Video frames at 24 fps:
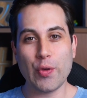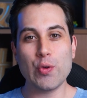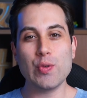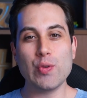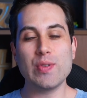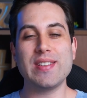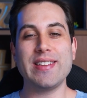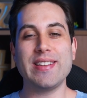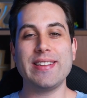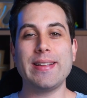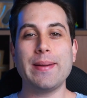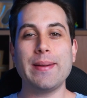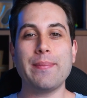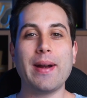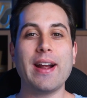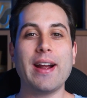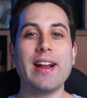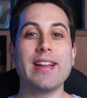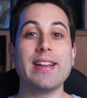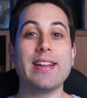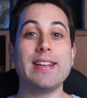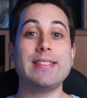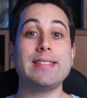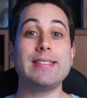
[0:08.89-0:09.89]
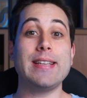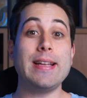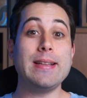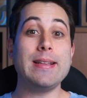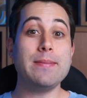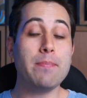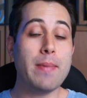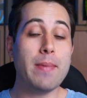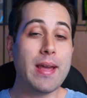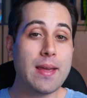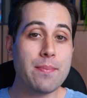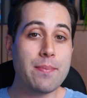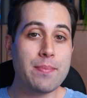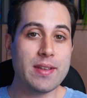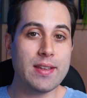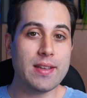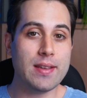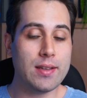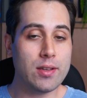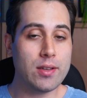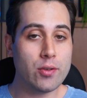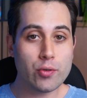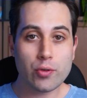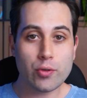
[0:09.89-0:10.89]
tools in the market and
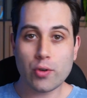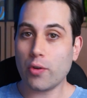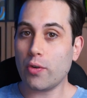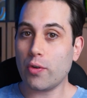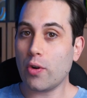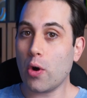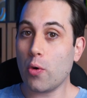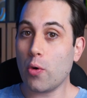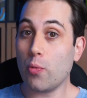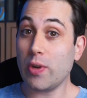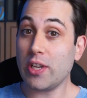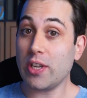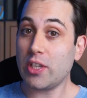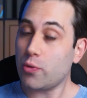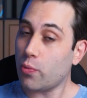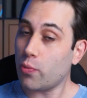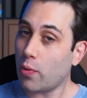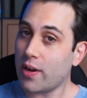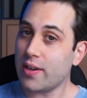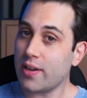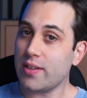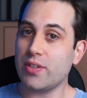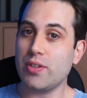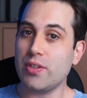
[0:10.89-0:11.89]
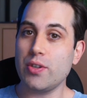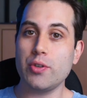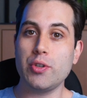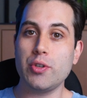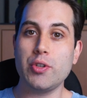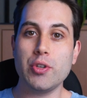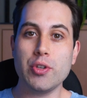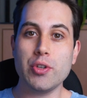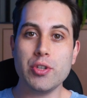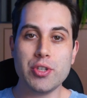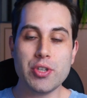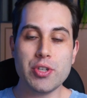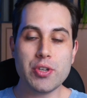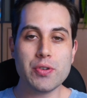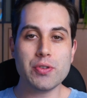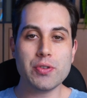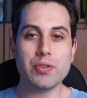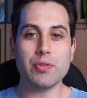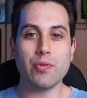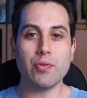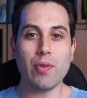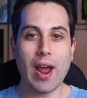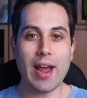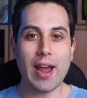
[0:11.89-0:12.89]
maybe you don't know which ones you should
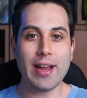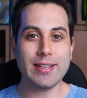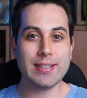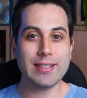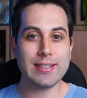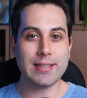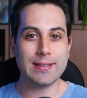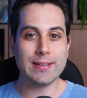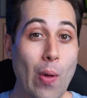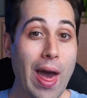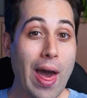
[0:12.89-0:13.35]
use, right?